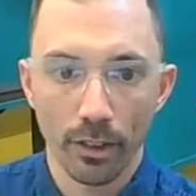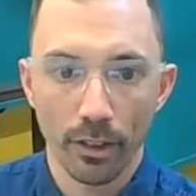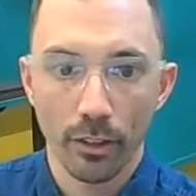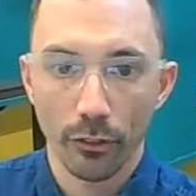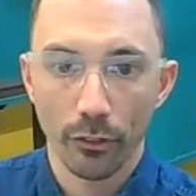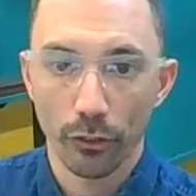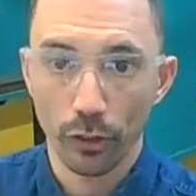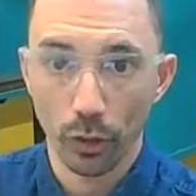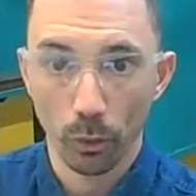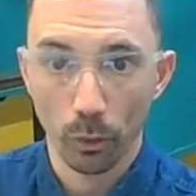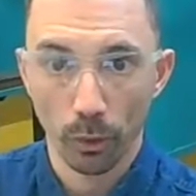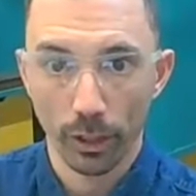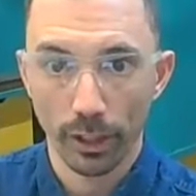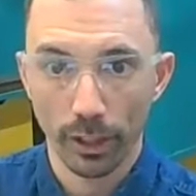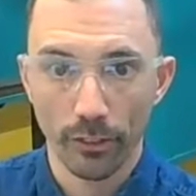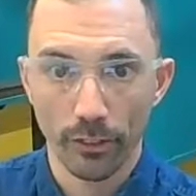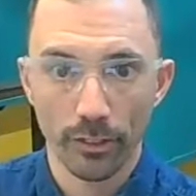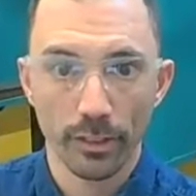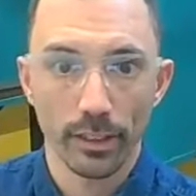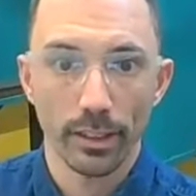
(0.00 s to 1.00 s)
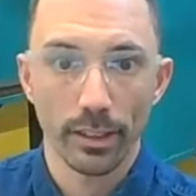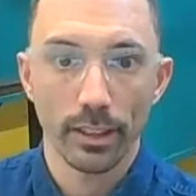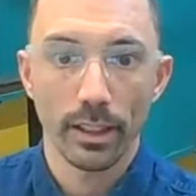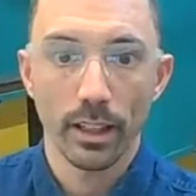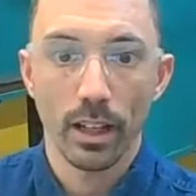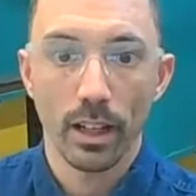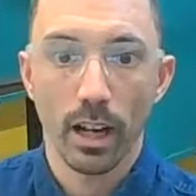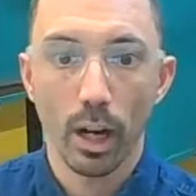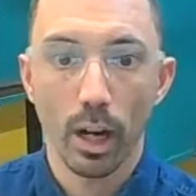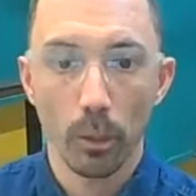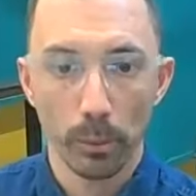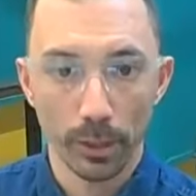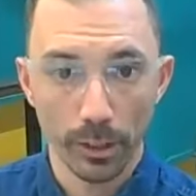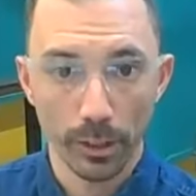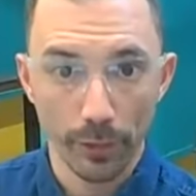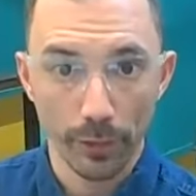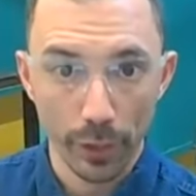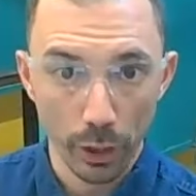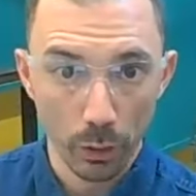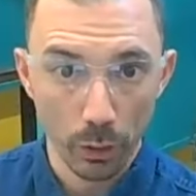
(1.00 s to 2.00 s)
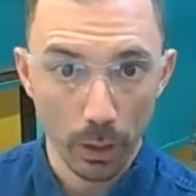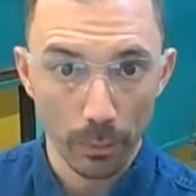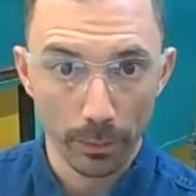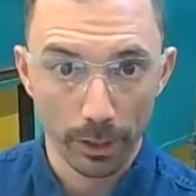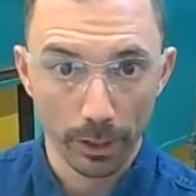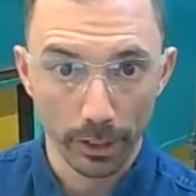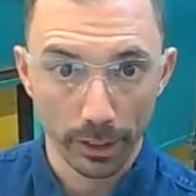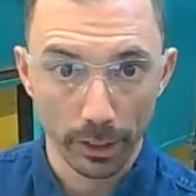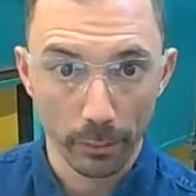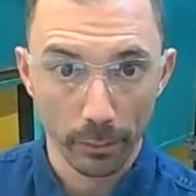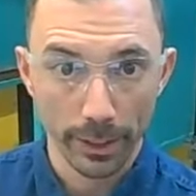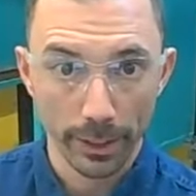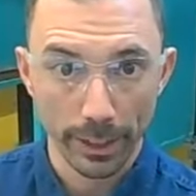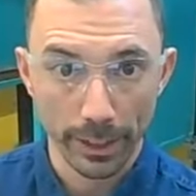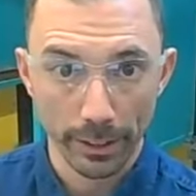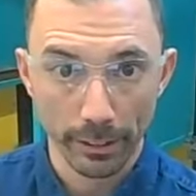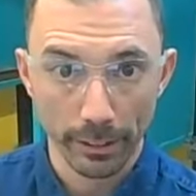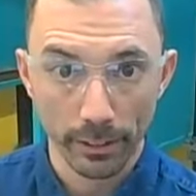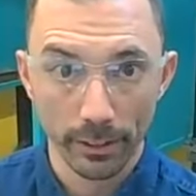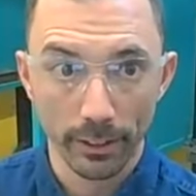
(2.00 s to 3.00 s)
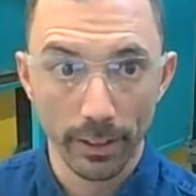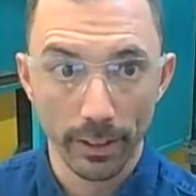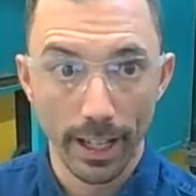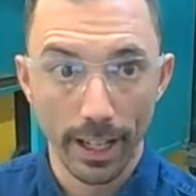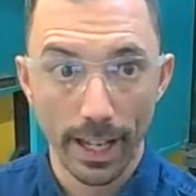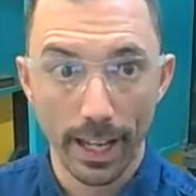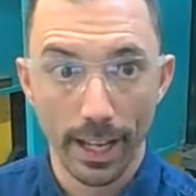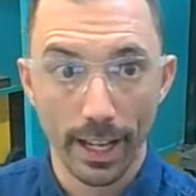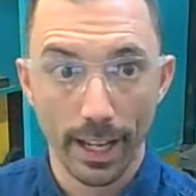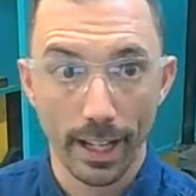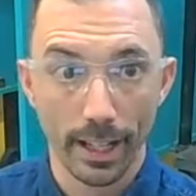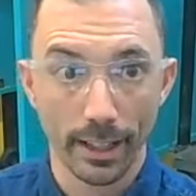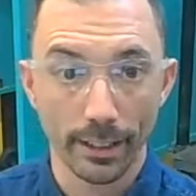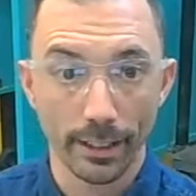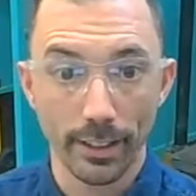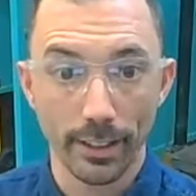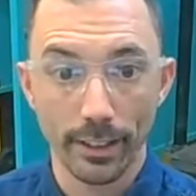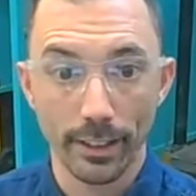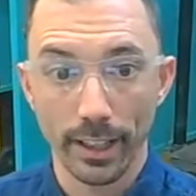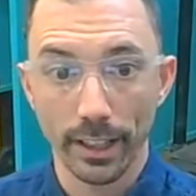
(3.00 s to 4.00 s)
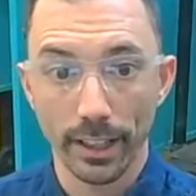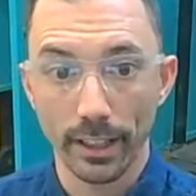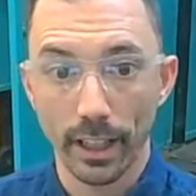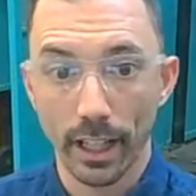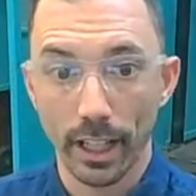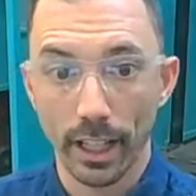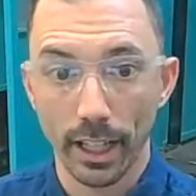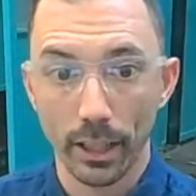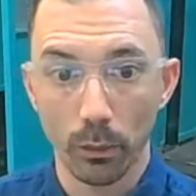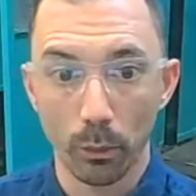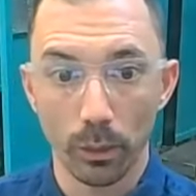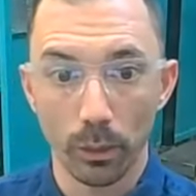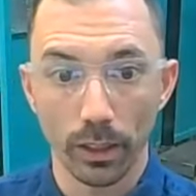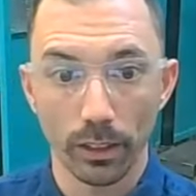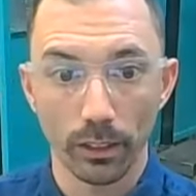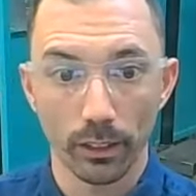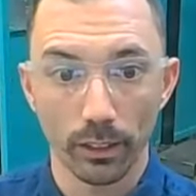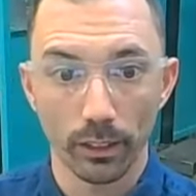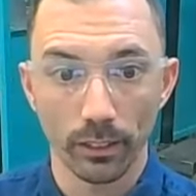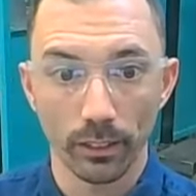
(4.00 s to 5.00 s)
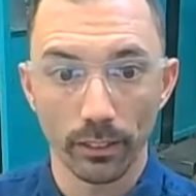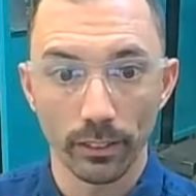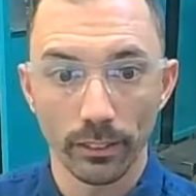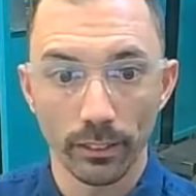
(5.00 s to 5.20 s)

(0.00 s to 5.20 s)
So no worries. I'll put the video up in a little bit here, and then I will,